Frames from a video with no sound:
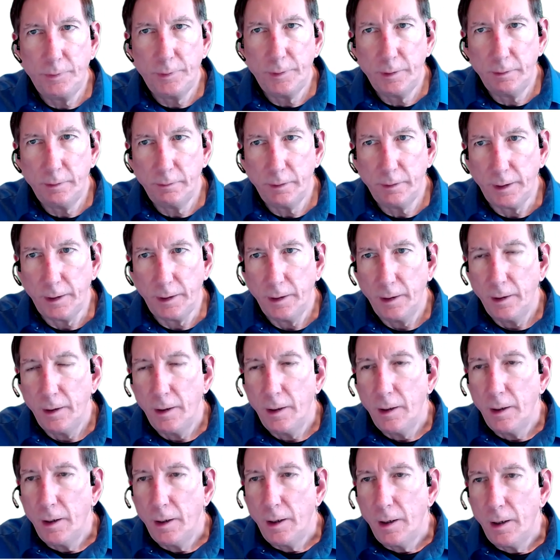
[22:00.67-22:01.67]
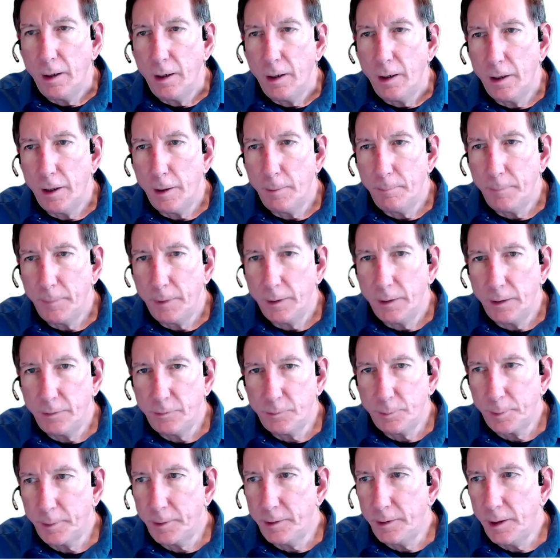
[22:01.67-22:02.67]
theory.
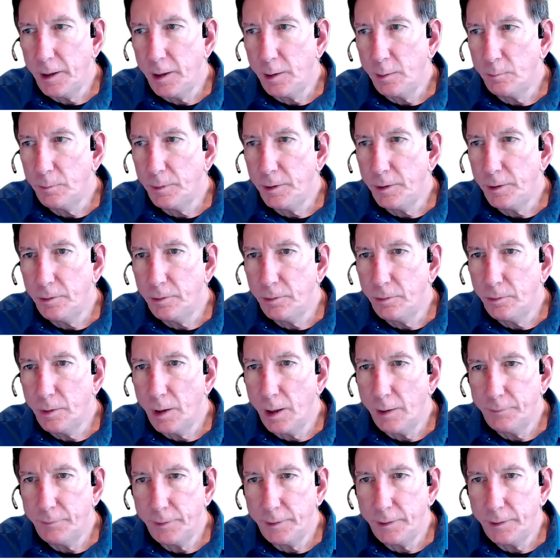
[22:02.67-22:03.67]
Let's pretend we do have